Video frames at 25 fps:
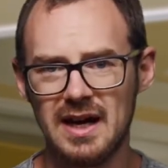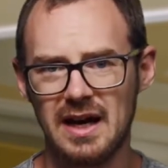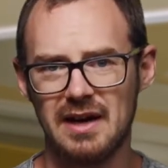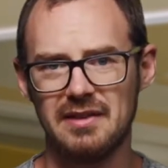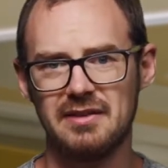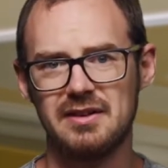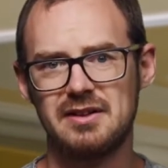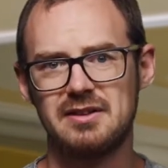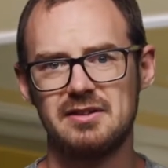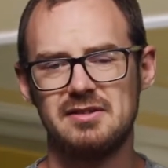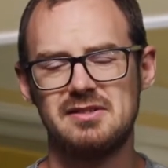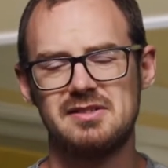
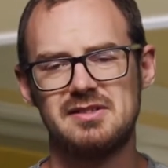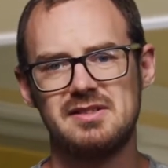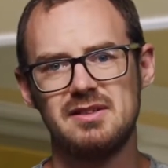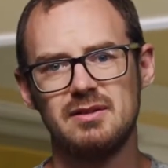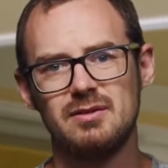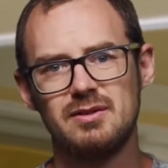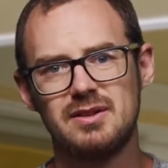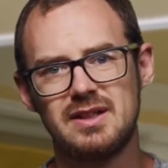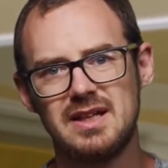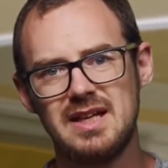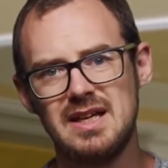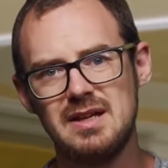and they could
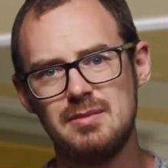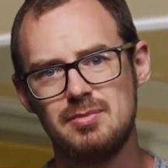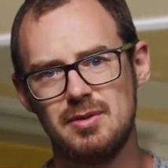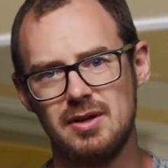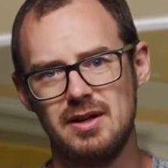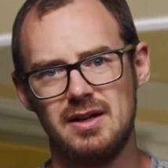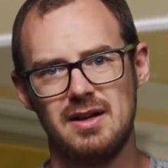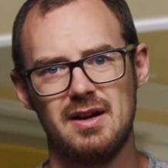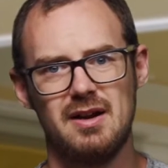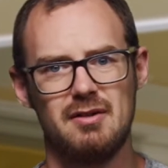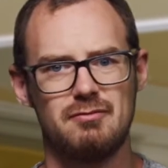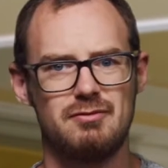still keep
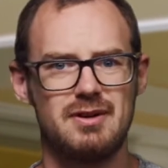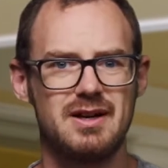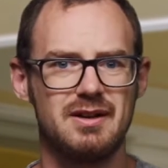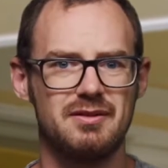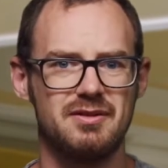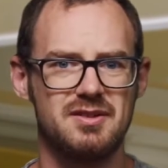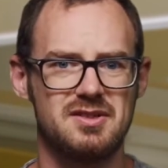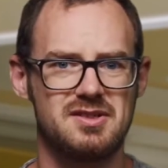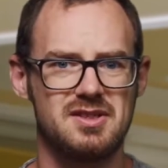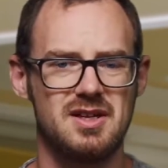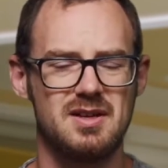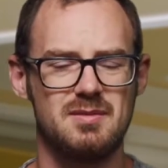it
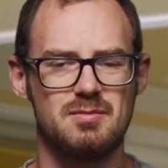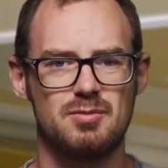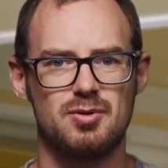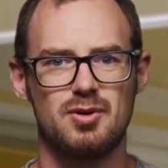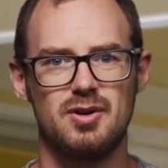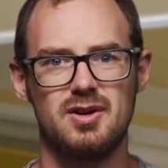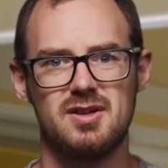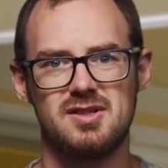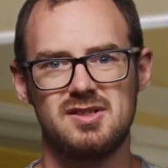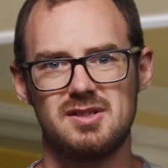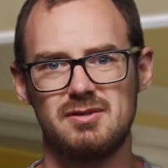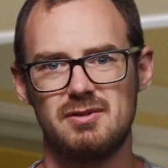around the same
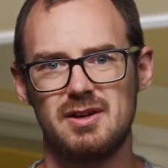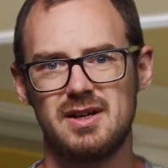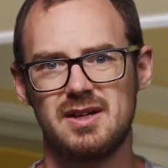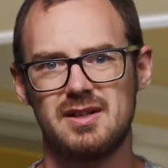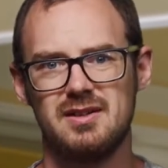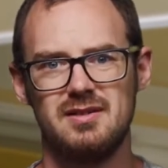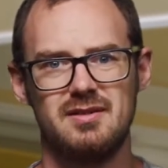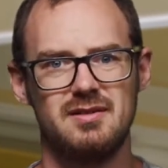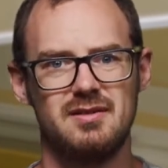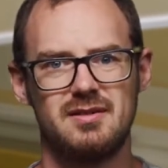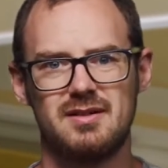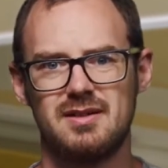price, I
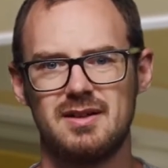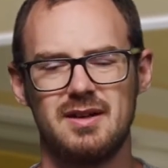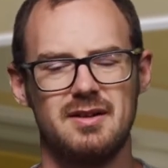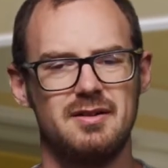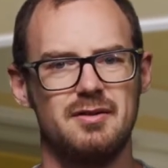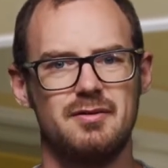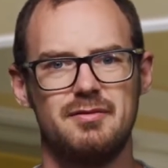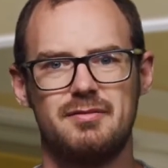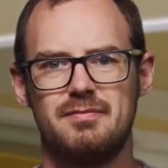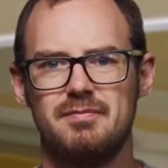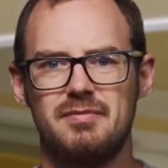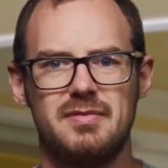reckon, kind
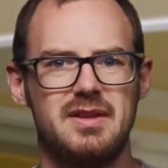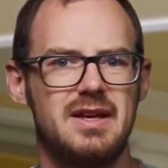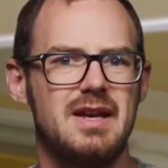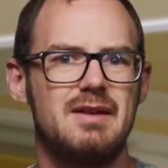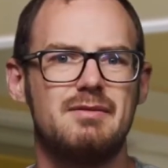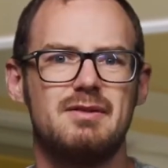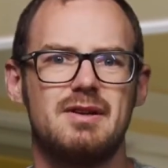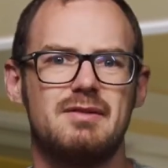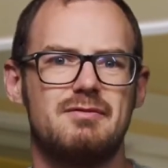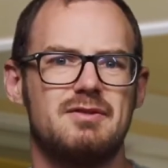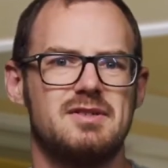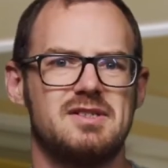of,
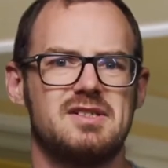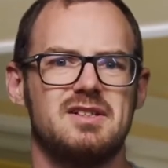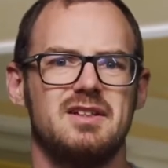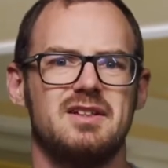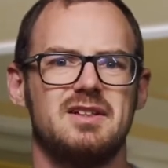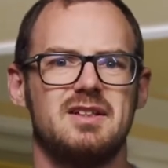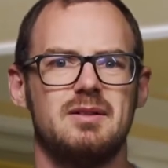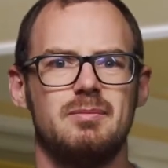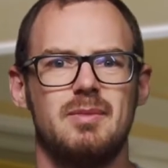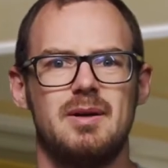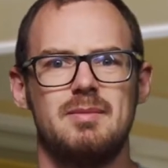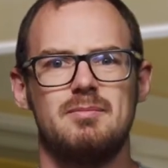even if it's a
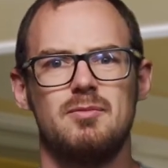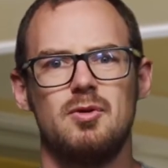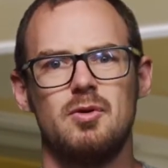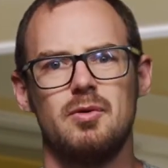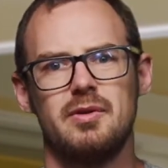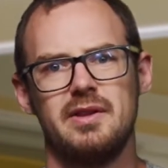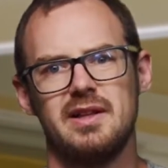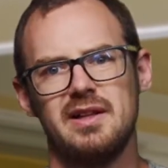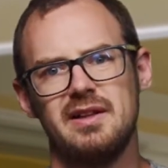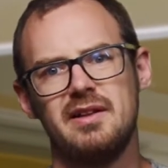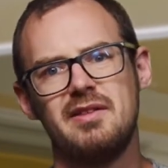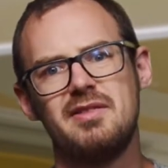little bit more
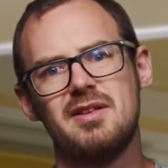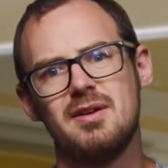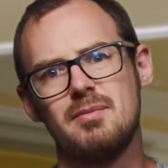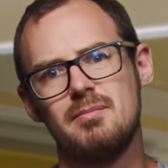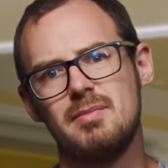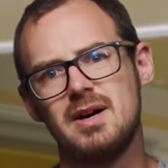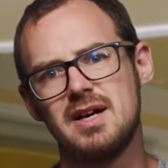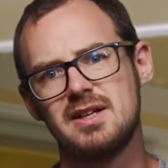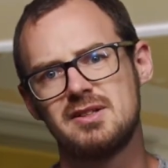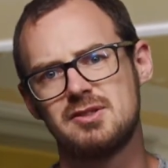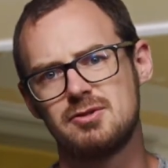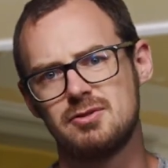with a lithium
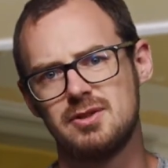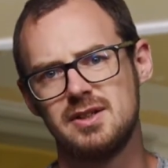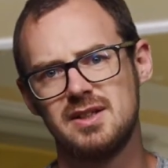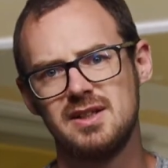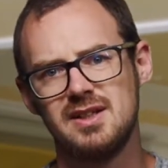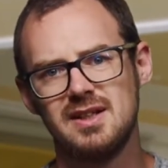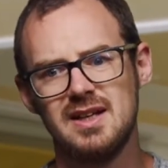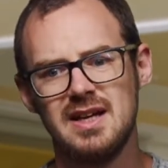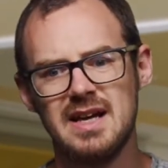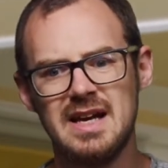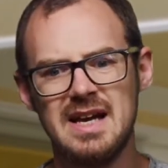battery.